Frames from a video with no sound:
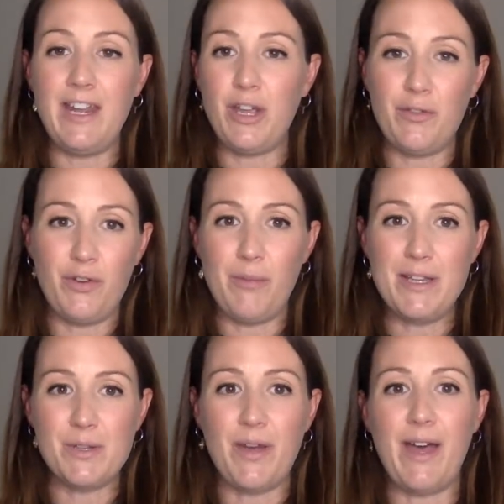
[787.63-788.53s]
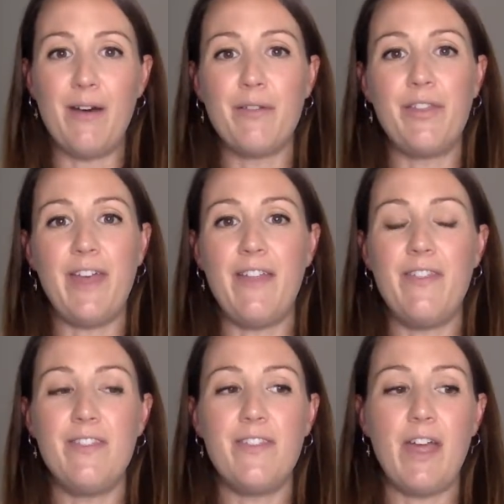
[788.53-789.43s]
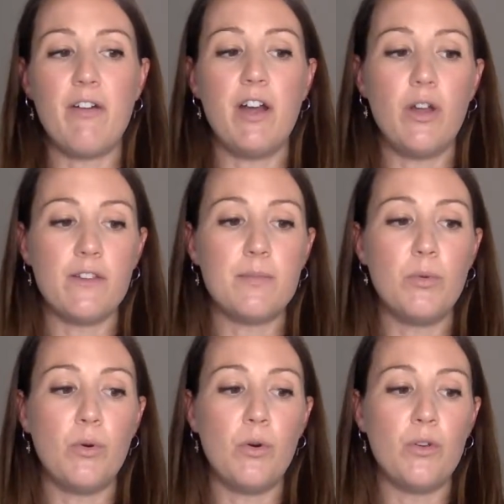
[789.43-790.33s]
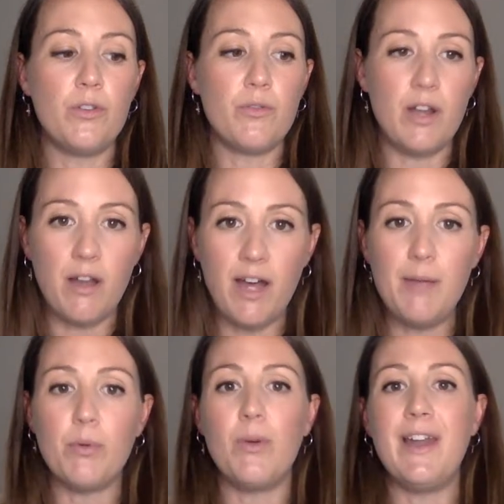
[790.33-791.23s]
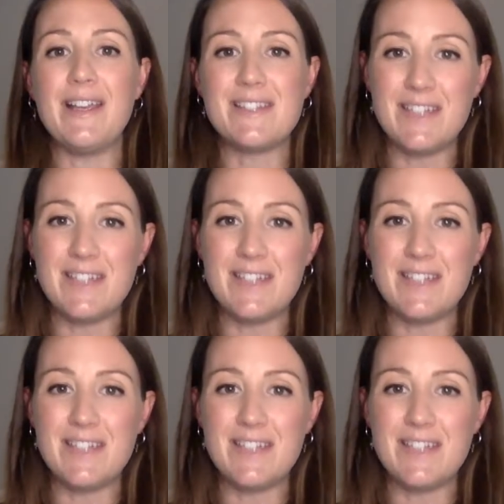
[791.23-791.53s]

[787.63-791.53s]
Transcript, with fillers: any good for your mental health, then there are lots more sort of reliable and less